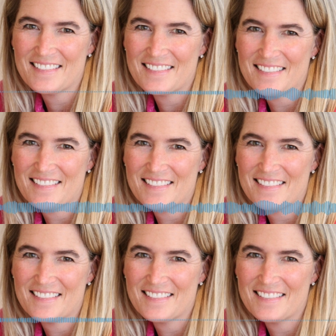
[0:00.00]

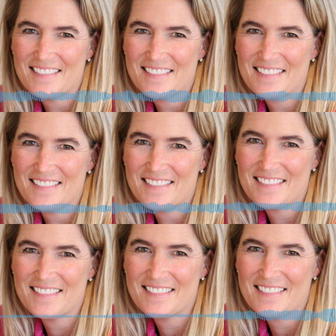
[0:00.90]
So I
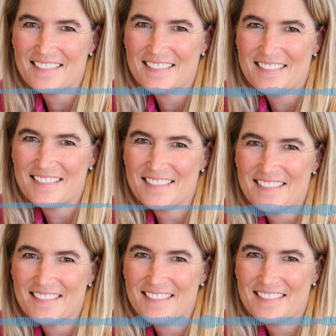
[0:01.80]
always wanted to be a
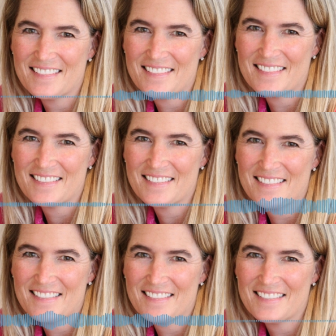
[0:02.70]
writer from the
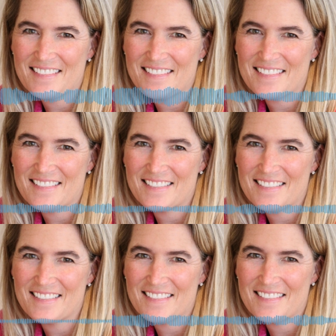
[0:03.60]
time I was
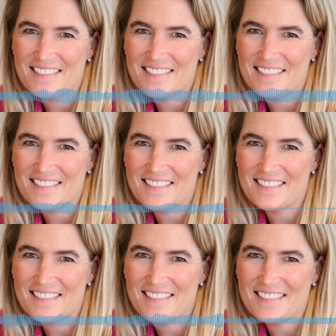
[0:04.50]

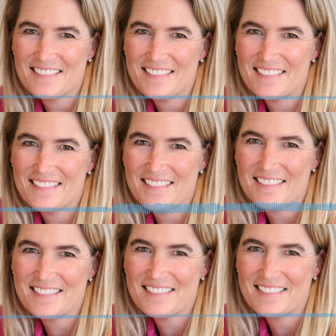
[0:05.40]
little. I
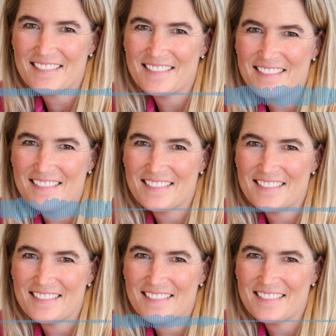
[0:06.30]
lived in
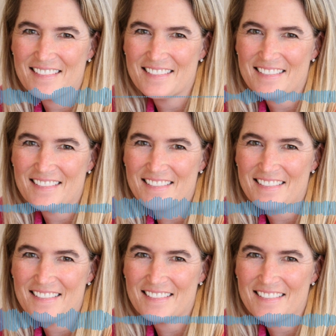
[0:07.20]
books. I thought they were
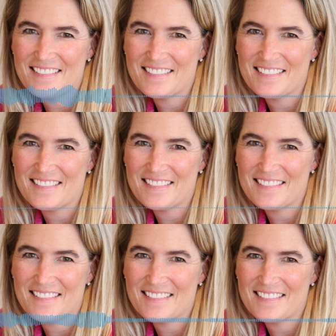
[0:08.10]
magic,
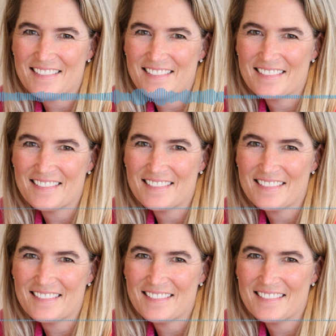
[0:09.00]
honestly.